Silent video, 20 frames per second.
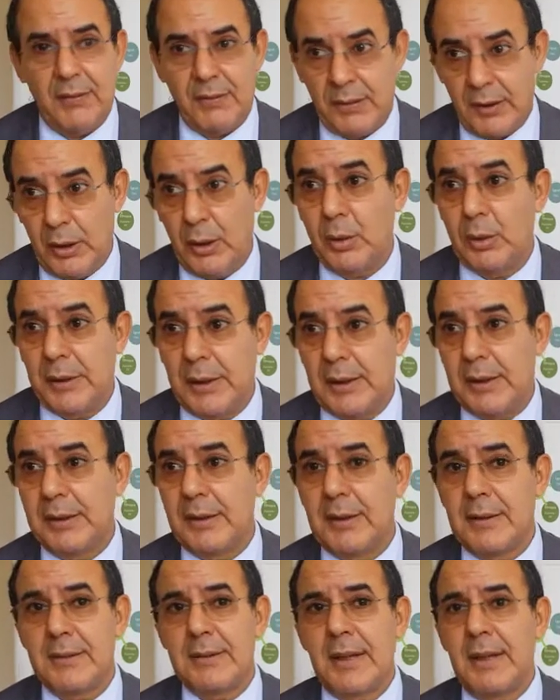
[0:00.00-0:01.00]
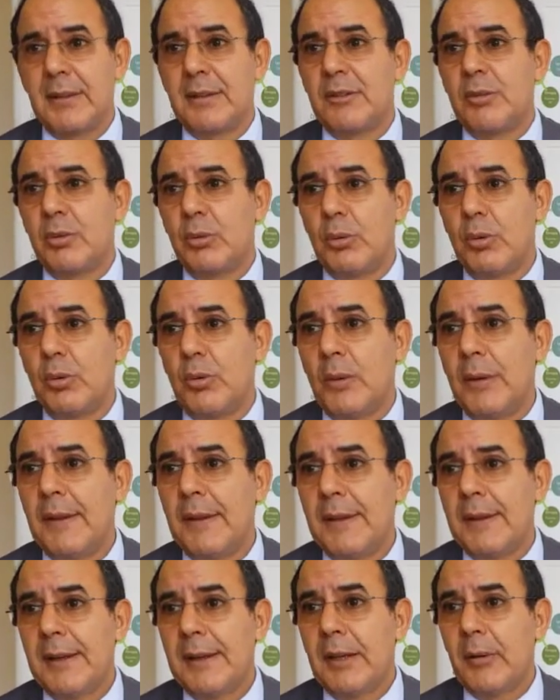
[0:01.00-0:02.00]
FAO and others has to
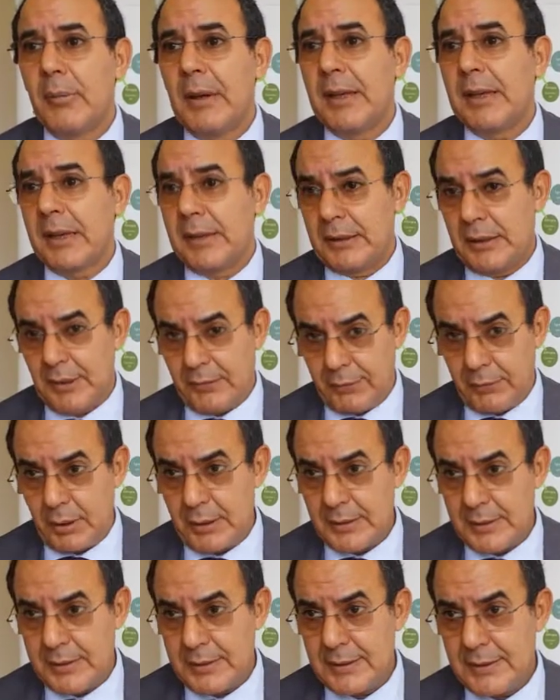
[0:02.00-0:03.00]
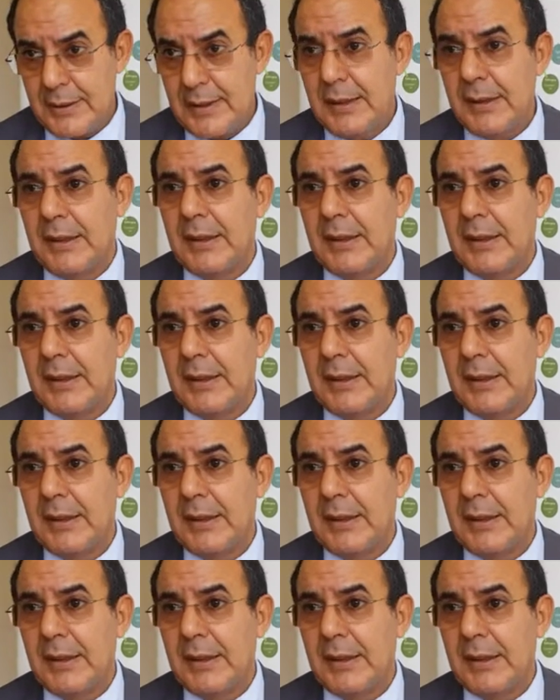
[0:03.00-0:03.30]
make a difference.